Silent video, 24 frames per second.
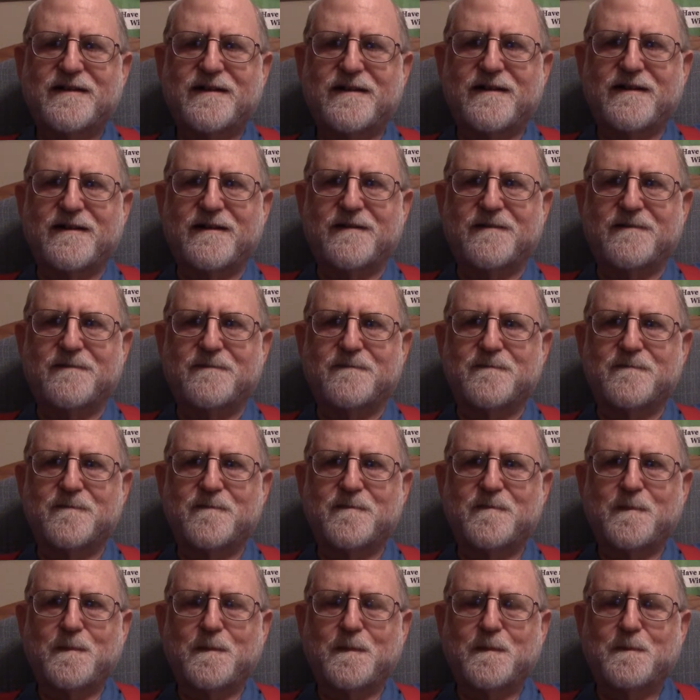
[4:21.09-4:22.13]

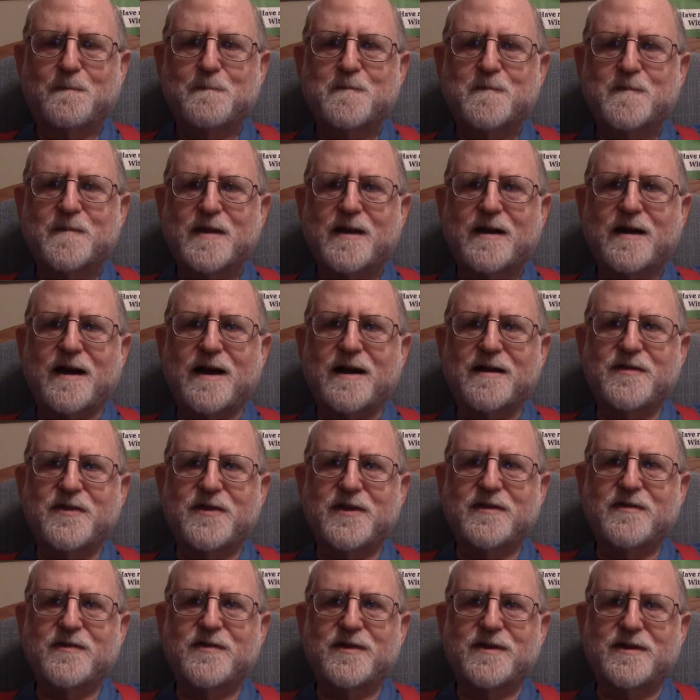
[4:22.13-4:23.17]
I
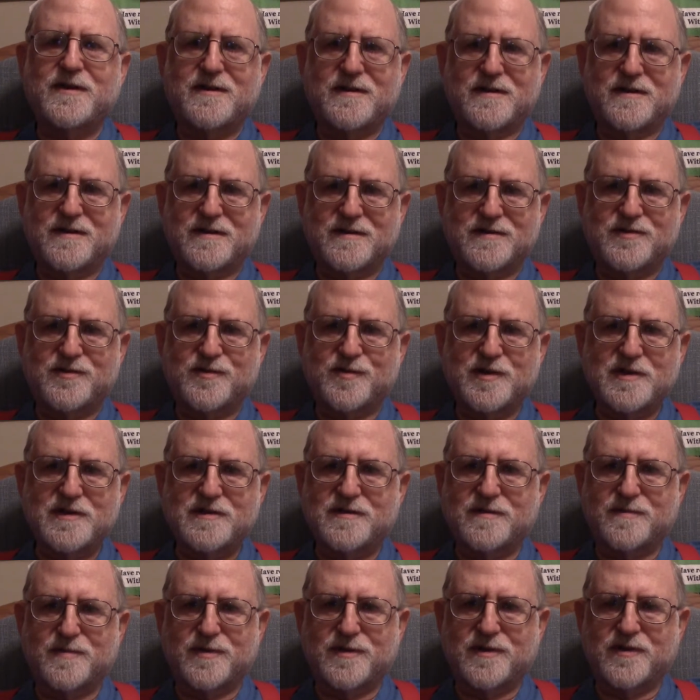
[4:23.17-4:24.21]
think that it's
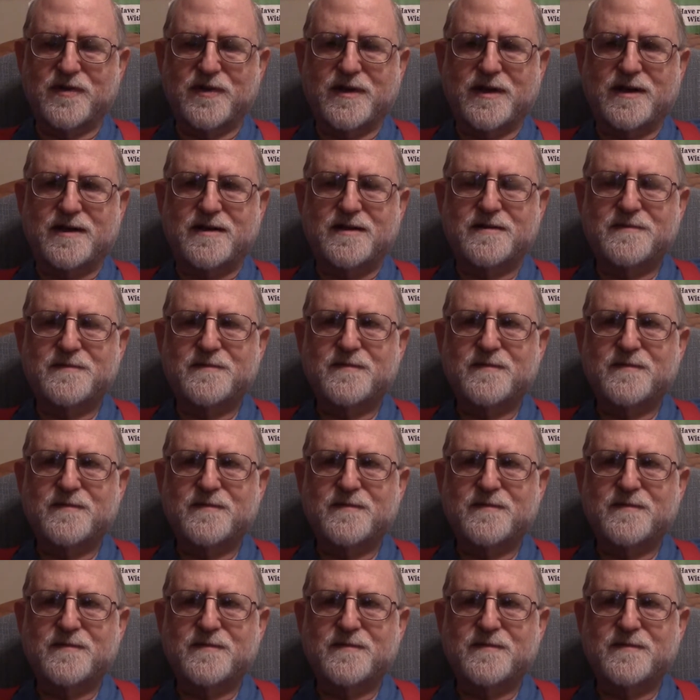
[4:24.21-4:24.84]
reasonable that